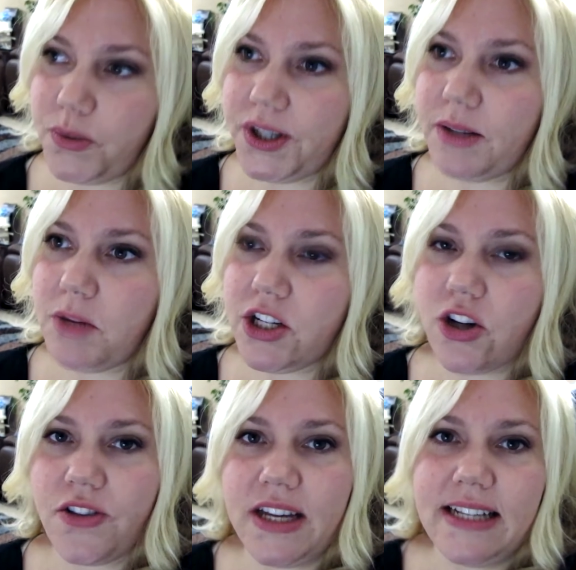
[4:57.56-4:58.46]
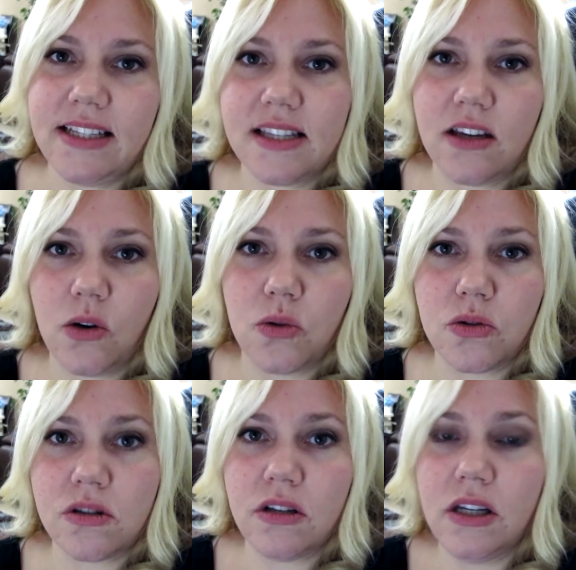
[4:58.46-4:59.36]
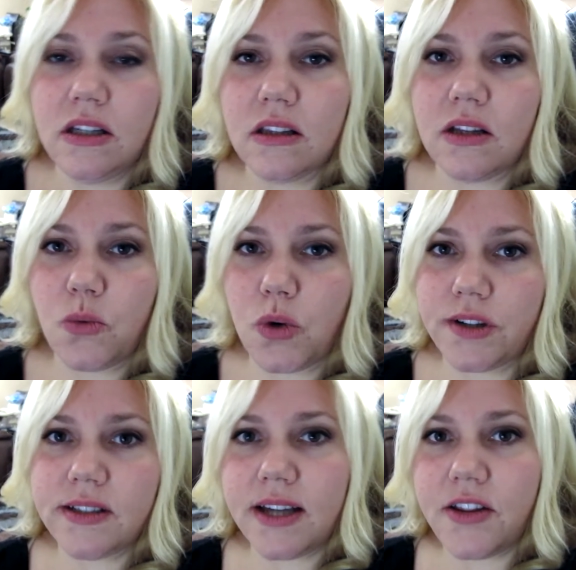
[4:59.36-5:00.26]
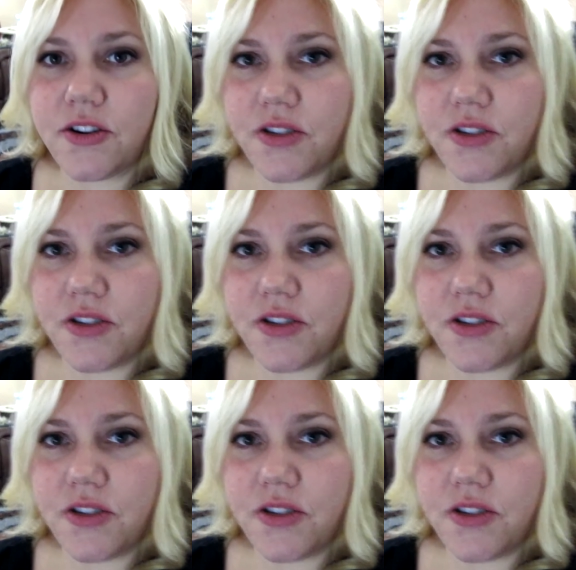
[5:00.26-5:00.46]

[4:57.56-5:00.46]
pretty much all the NCOs that work together,